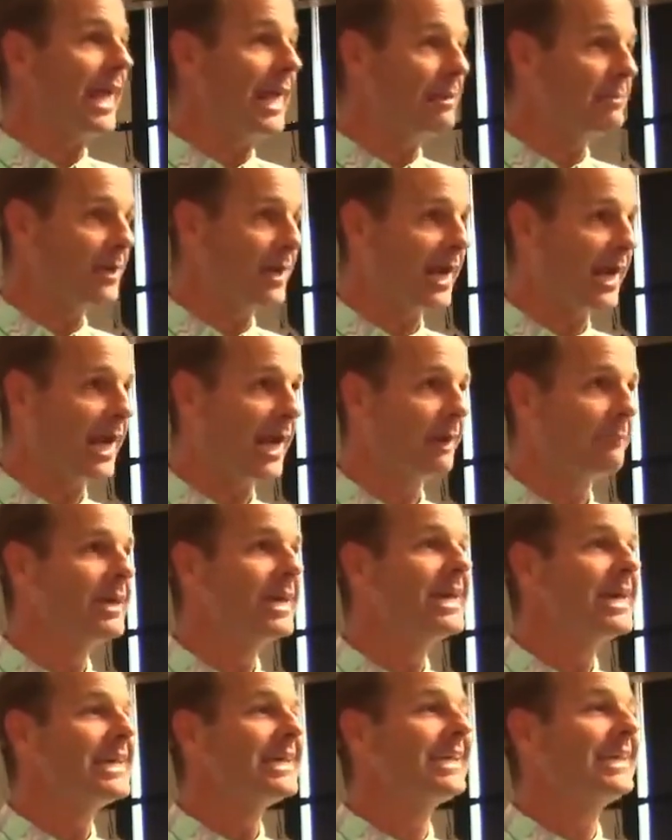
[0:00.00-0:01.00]
Abraham
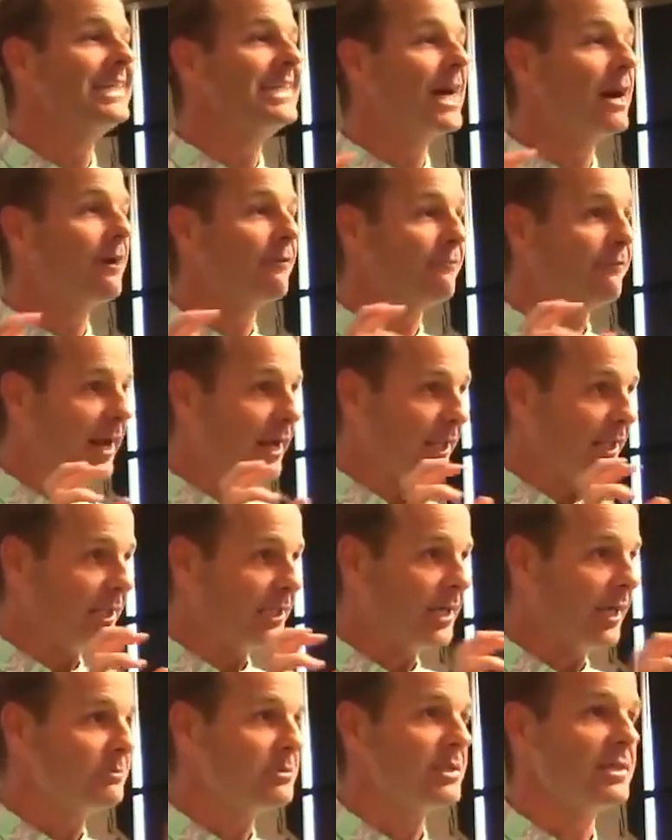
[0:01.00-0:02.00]
can now finally
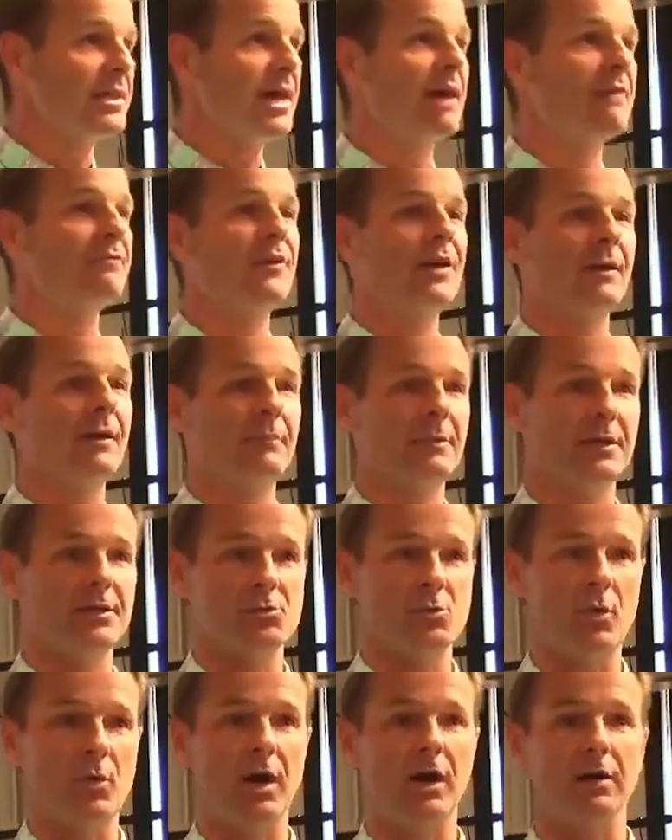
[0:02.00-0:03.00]
come to that family
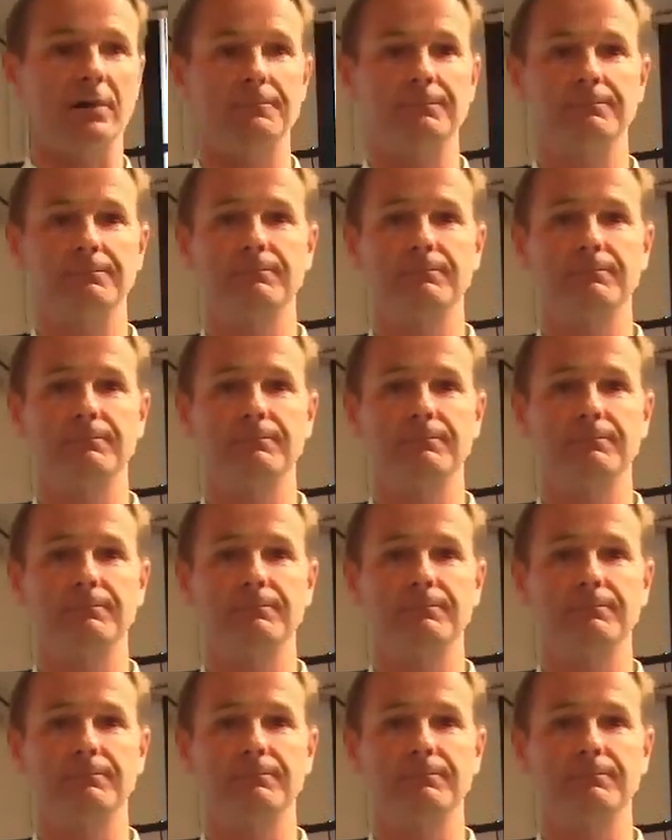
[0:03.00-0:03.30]
as well.